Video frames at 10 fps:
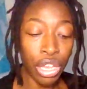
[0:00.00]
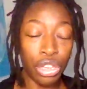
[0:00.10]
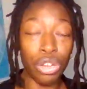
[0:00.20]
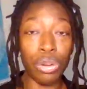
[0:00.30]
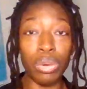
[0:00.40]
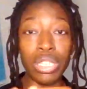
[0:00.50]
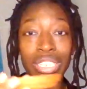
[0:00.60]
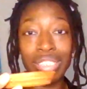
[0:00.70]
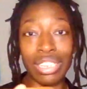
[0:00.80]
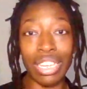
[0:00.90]
You're going
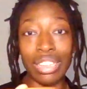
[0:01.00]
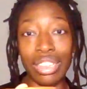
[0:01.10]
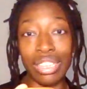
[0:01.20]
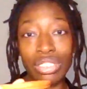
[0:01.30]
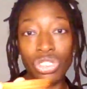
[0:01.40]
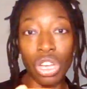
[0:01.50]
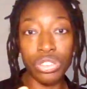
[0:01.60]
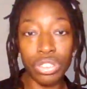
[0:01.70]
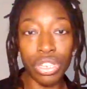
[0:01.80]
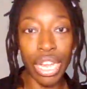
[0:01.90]
to set this saucer